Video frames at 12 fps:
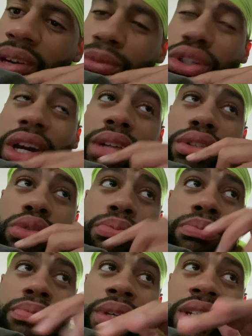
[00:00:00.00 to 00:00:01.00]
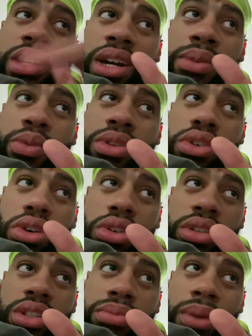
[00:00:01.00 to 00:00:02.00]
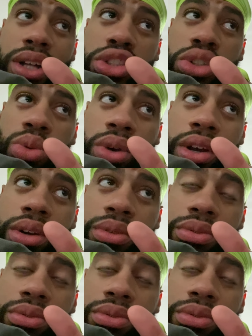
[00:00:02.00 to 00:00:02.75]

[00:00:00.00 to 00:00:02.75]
trying to be done with all this by 12.